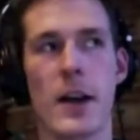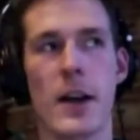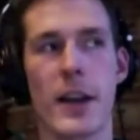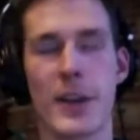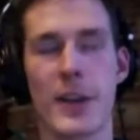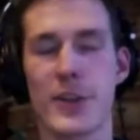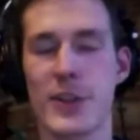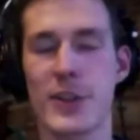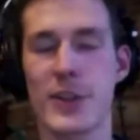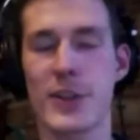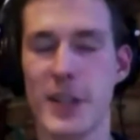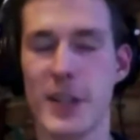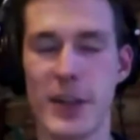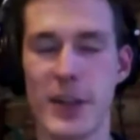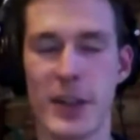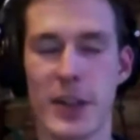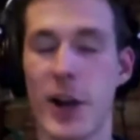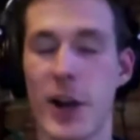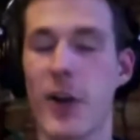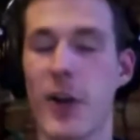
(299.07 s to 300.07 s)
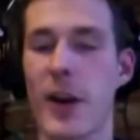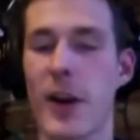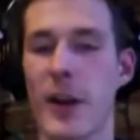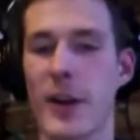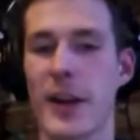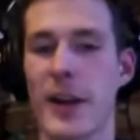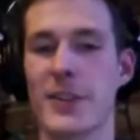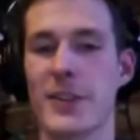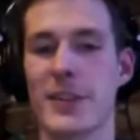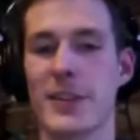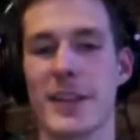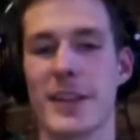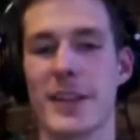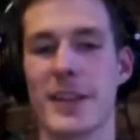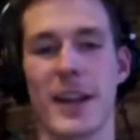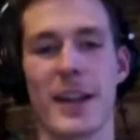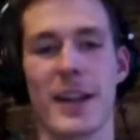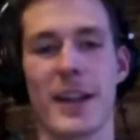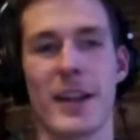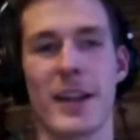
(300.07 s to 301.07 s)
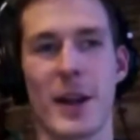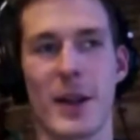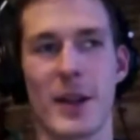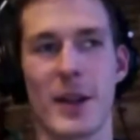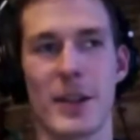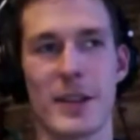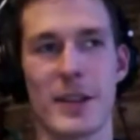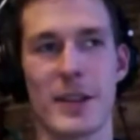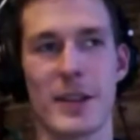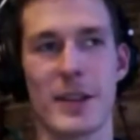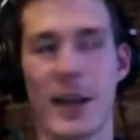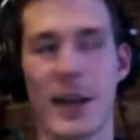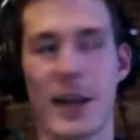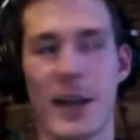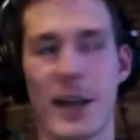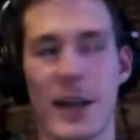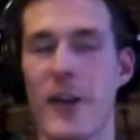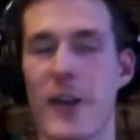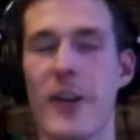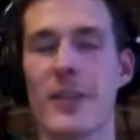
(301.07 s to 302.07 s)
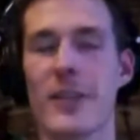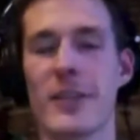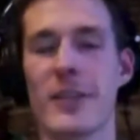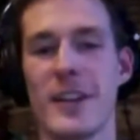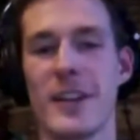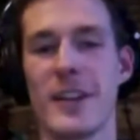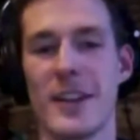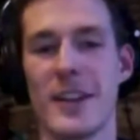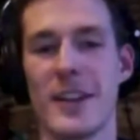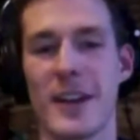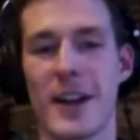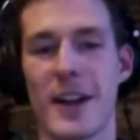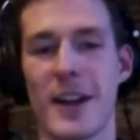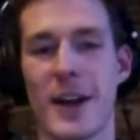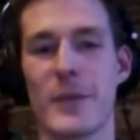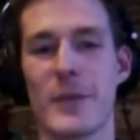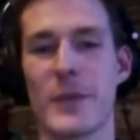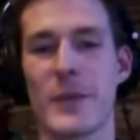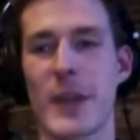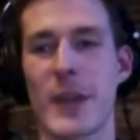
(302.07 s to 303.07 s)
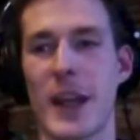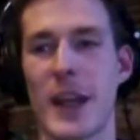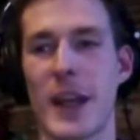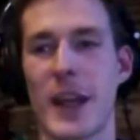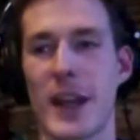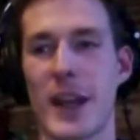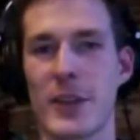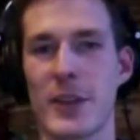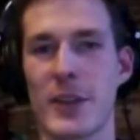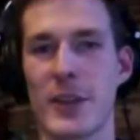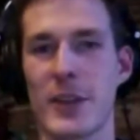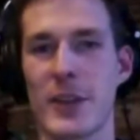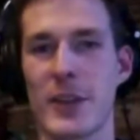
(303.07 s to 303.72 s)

interestingly, no. I would actually say uh, not at all. Um, and I think you get a